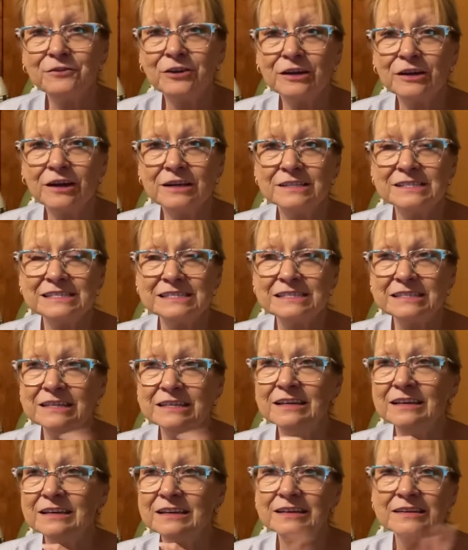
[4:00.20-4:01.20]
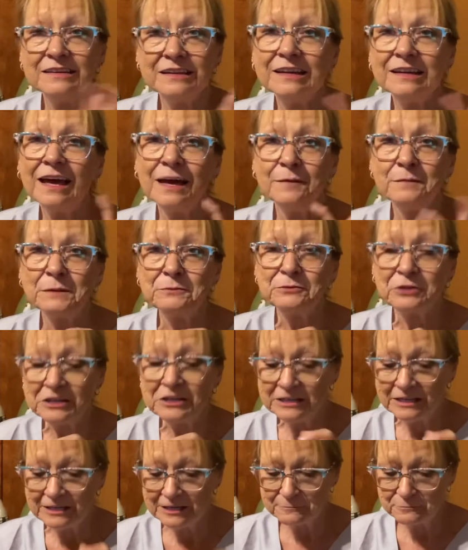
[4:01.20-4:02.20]
I got sick and had my
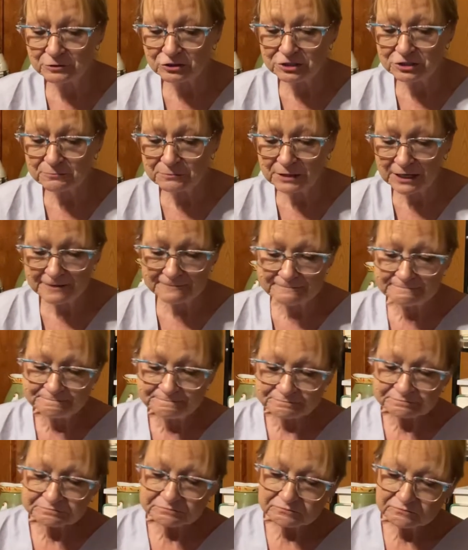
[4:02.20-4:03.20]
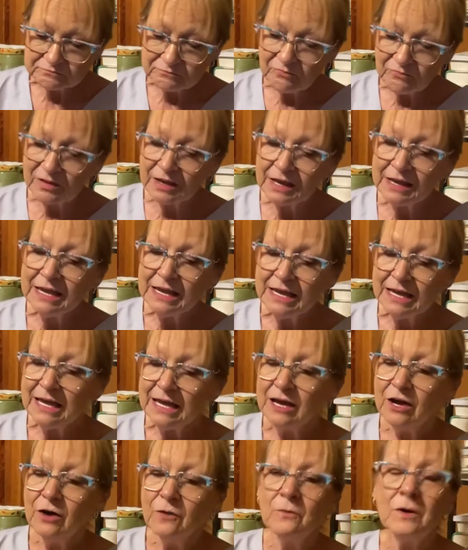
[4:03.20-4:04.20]
brain hemorrhage. But
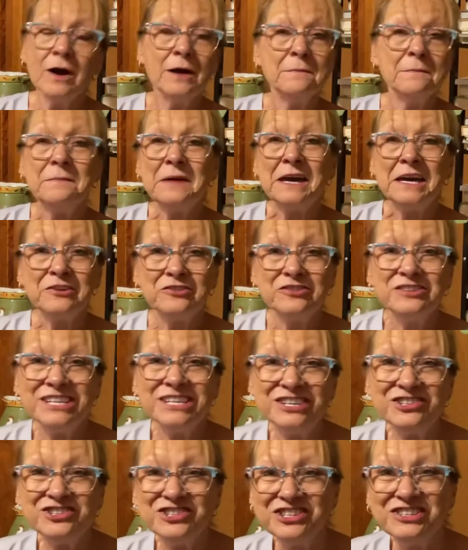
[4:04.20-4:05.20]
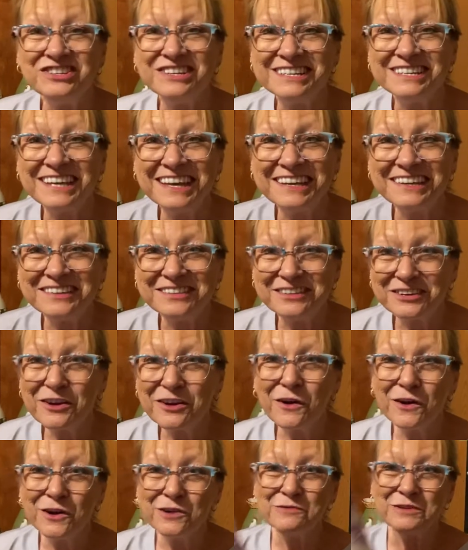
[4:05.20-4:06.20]
what better tissue to take in the
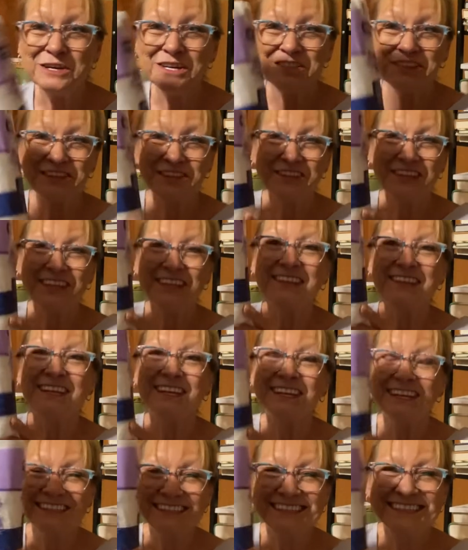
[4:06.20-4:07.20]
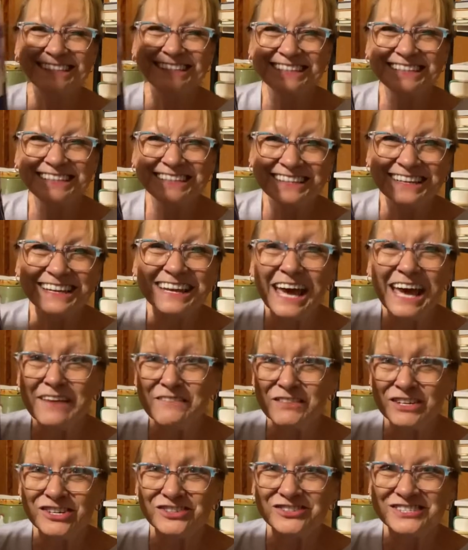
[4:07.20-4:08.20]
car with you than the
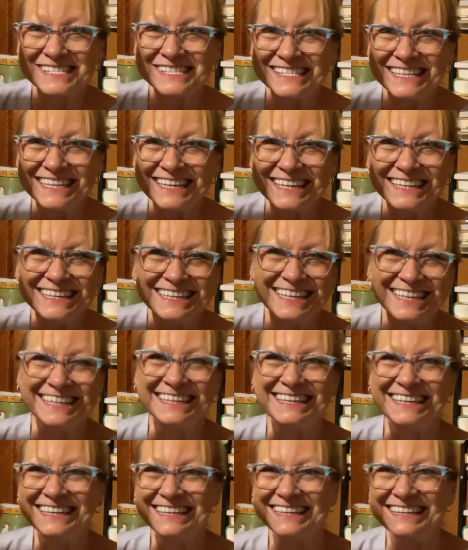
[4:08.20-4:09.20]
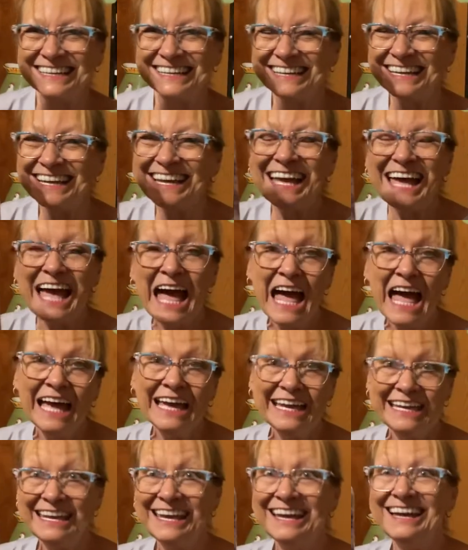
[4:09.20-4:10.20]
lavender scent?
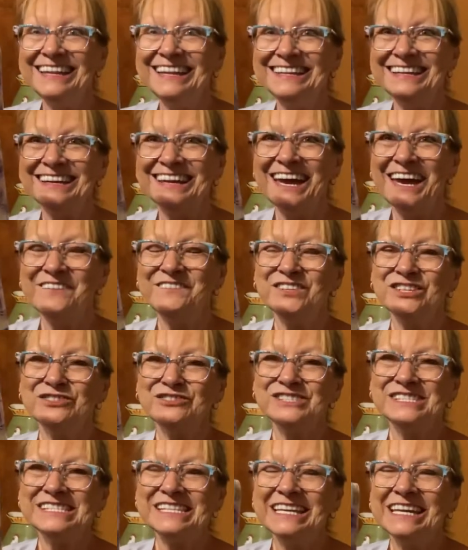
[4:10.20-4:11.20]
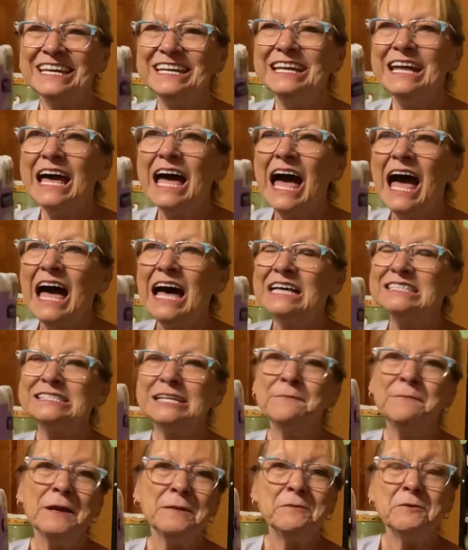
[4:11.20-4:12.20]
Yeah, lavender scent.
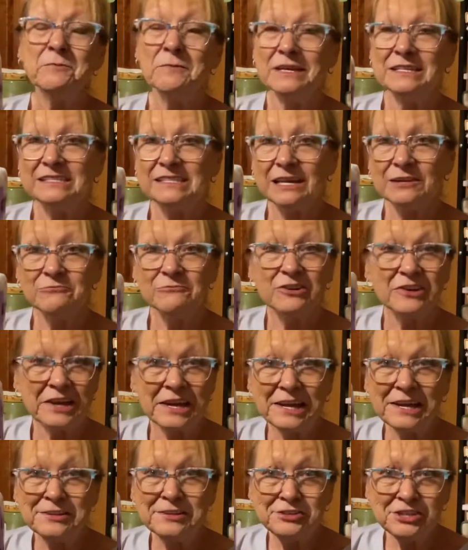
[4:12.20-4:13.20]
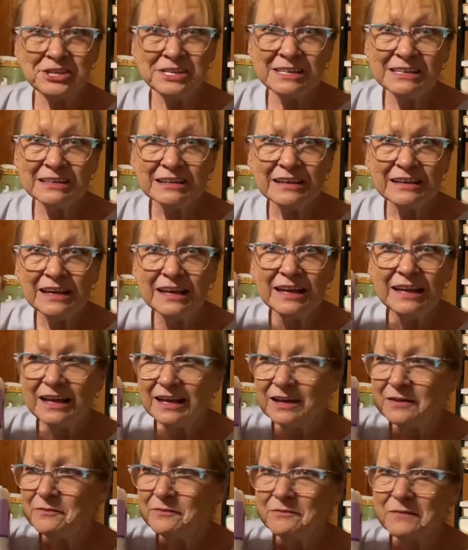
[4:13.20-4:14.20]
Some people may say, well, Angie,
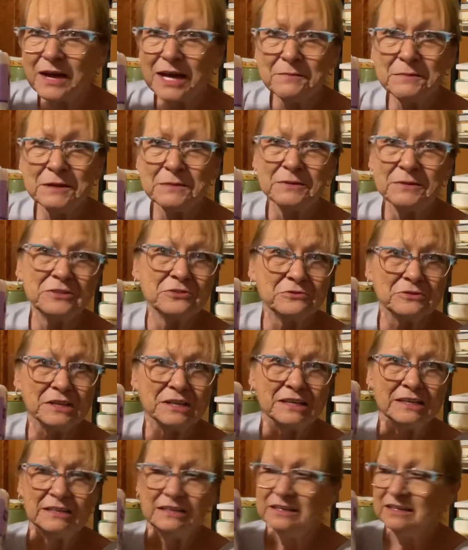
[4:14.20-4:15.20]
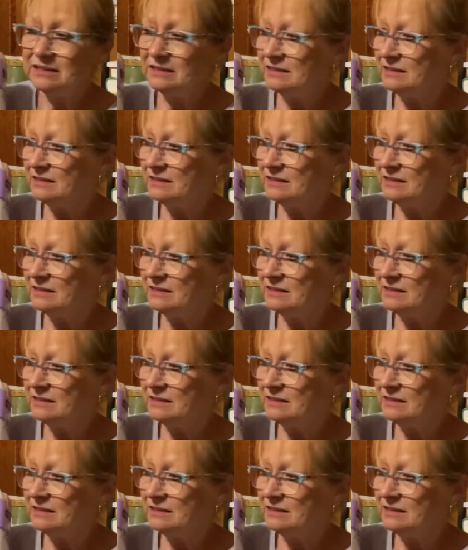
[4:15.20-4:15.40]
maybe between